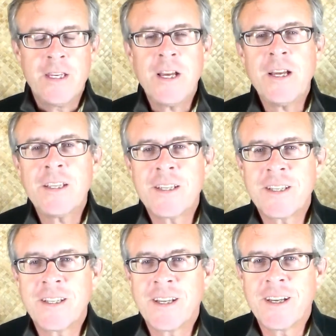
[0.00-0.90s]

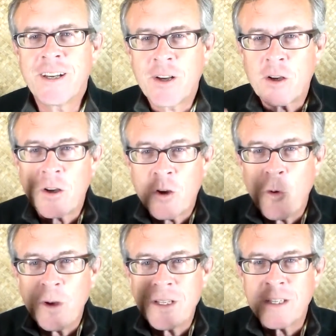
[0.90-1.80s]
just
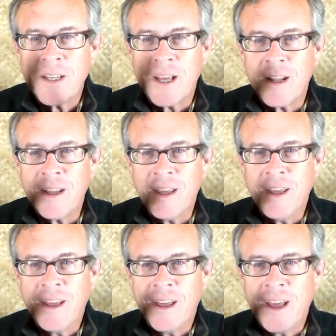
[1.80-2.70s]

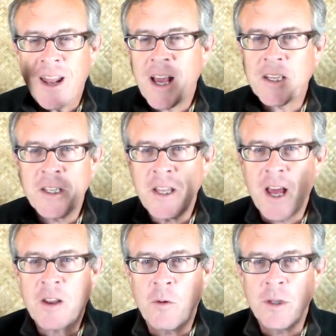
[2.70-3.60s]
coincidentally, and actually
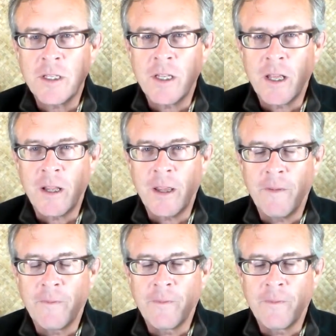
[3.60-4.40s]
not coincidentally,